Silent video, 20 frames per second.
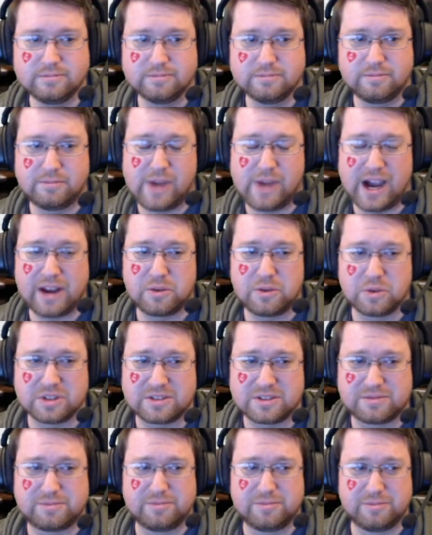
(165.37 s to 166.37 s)
Mine
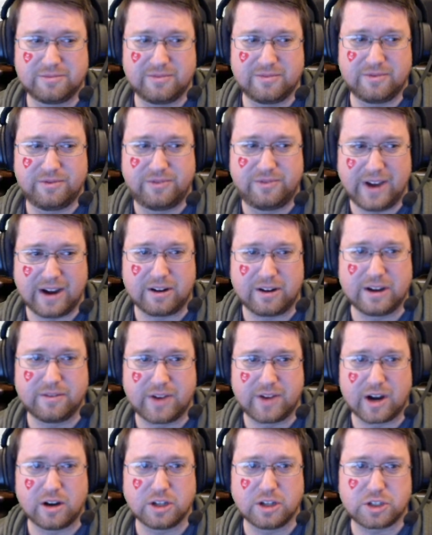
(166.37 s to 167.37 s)
was very,
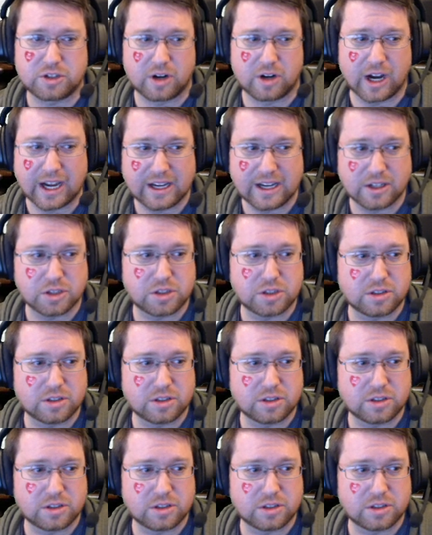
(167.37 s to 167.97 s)
very strange.